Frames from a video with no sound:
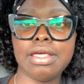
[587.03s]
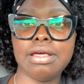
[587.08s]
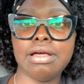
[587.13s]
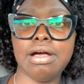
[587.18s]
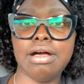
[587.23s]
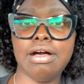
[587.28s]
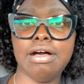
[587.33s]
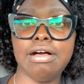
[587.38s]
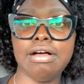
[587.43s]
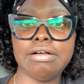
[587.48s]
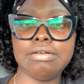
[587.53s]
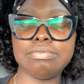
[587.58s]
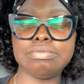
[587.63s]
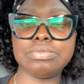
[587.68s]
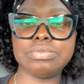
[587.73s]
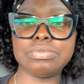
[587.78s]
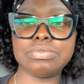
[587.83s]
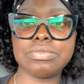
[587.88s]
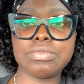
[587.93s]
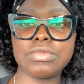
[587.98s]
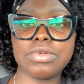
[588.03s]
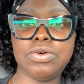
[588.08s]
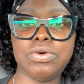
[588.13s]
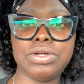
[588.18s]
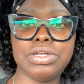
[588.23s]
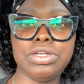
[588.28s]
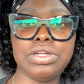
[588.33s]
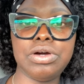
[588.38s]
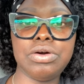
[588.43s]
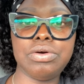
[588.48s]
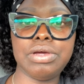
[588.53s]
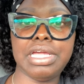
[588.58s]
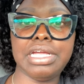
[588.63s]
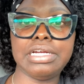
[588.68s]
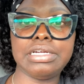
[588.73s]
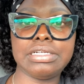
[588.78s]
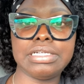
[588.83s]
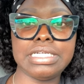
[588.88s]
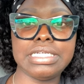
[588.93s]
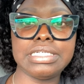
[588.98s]
um, or no
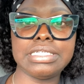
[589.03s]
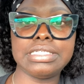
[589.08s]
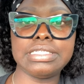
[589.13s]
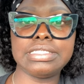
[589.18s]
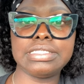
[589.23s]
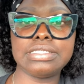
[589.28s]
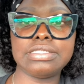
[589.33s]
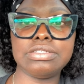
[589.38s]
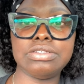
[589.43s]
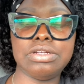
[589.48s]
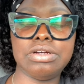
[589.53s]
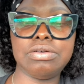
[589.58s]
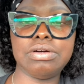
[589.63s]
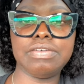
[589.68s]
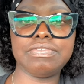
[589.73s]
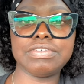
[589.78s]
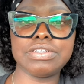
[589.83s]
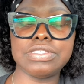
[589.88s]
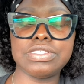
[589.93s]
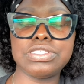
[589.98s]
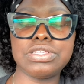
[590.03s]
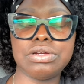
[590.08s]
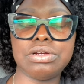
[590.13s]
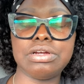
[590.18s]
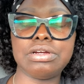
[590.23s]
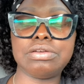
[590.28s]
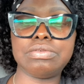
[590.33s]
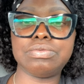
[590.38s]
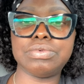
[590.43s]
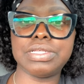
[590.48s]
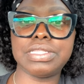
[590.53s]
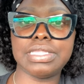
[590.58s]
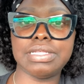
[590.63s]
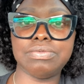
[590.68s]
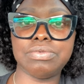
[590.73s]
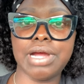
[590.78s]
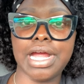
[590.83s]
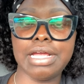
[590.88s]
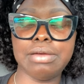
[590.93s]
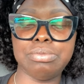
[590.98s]
areas, you know, of concern with the
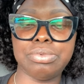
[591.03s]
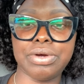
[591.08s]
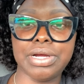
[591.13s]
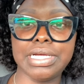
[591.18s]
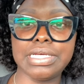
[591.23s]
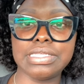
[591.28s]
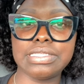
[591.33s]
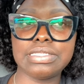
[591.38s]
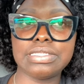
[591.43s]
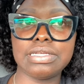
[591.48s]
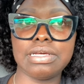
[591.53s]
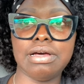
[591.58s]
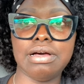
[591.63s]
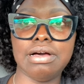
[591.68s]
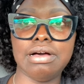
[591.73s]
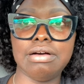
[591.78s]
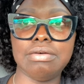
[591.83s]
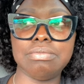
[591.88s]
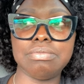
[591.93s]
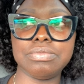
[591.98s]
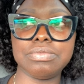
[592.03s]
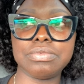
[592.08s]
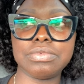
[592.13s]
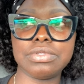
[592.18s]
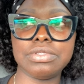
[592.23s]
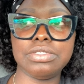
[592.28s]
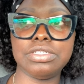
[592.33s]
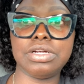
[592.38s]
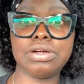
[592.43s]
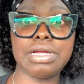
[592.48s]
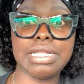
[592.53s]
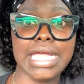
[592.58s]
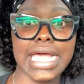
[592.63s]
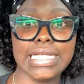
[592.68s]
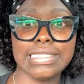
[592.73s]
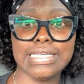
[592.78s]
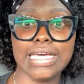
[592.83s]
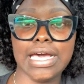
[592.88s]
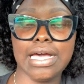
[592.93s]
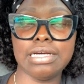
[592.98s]
right breast um, during
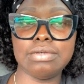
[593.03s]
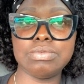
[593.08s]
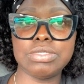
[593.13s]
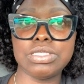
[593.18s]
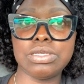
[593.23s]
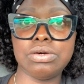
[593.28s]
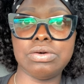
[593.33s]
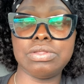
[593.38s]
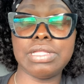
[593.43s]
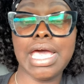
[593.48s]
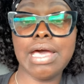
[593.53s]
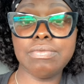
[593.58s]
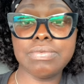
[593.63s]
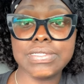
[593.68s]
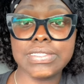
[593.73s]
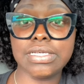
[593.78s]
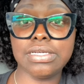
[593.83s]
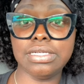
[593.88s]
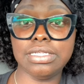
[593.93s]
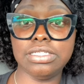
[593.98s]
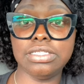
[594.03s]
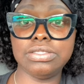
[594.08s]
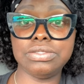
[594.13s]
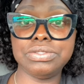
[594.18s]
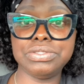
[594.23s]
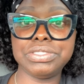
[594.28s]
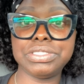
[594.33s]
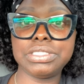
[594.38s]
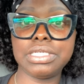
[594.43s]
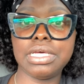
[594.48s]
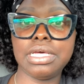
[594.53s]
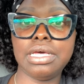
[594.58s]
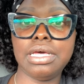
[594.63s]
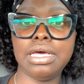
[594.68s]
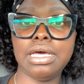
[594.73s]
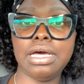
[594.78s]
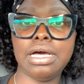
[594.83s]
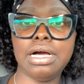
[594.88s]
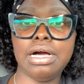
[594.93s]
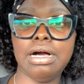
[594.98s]
that time. So that was good news.
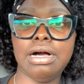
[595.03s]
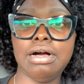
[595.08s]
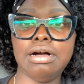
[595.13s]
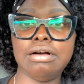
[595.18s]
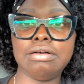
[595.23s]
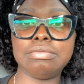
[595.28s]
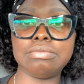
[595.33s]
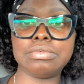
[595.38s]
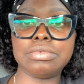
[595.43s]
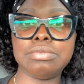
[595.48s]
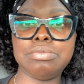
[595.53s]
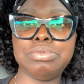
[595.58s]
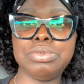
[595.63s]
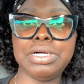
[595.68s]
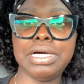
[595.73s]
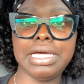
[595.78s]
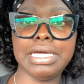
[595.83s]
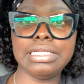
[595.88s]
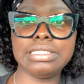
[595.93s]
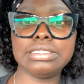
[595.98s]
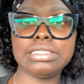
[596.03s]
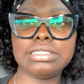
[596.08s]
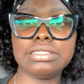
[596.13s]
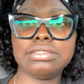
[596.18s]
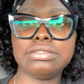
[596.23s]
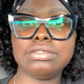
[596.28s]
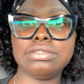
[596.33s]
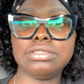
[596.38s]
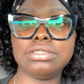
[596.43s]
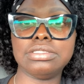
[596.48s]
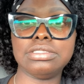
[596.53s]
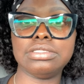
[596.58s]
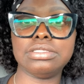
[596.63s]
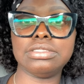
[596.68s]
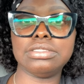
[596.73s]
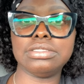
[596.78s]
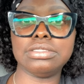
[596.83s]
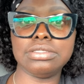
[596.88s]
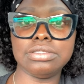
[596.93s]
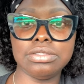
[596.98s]
Um, but,
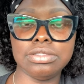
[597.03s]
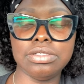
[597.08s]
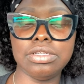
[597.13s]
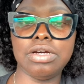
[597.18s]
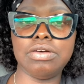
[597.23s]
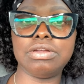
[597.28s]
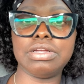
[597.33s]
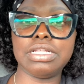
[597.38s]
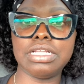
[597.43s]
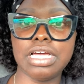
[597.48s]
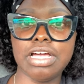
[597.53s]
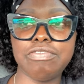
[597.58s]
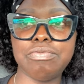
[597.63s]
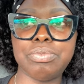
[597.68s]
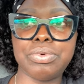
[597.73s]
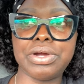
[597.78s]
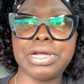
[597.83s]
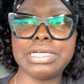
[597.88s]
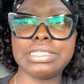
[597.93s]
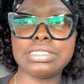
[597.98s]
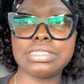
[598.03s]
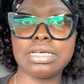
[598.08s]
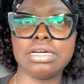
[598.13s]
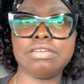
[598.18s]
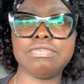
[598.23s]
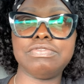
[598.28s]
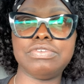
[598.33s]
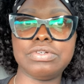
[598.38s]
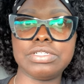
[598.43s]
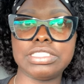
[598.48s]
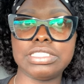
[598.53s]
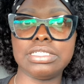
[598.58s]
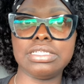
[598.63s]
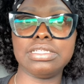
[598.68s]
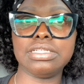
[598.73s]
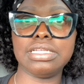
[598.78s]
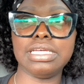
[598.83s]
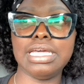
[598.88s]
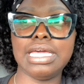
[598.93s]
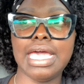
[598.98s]
you know, the left breast,
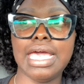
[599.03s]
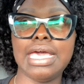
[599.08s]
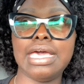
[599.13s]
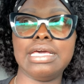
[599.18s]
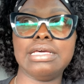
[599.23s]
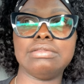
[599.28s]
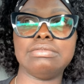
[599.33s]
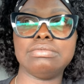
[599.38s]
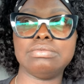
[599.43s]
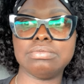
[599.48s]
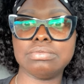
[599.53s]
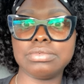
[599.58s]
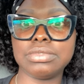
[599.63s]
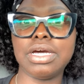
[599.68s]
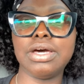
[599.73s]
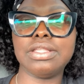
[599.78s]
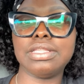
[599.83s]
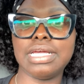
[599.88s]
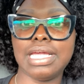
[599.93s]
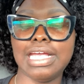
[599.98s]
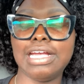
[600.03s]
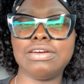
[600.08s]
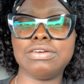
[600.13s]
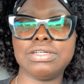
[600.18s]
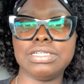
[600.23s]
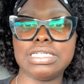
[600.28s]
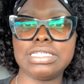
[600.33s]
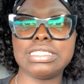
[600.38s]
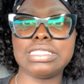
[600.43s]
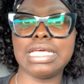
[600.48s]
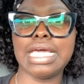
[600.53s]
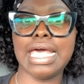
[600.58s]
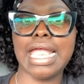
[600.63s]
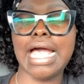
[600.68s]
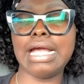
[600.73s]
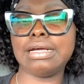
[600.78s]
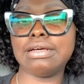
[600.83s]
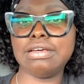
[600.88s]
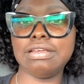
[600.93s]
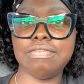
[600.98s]
unfortunately, had other areas that
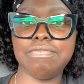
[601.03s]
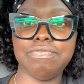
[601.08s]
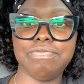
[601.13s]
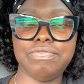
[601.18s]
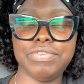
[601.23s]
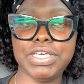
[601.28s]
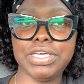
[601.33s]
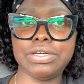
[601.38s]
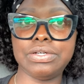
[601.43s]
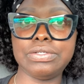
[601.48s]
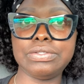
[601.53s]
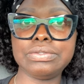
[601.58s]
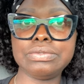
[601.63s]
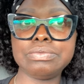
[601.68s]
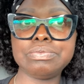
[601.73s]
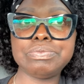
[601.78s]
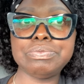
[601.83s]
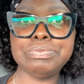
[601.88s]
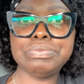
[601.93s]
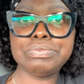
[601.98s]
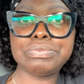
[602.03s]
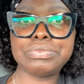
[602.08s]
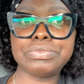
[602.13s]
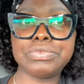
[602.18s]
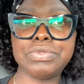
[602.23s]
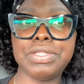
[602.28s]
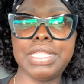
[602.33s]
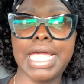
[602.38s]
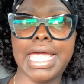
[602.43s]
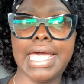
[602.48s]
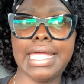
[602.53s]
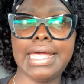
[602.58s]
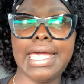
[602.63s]
I couldn't feel that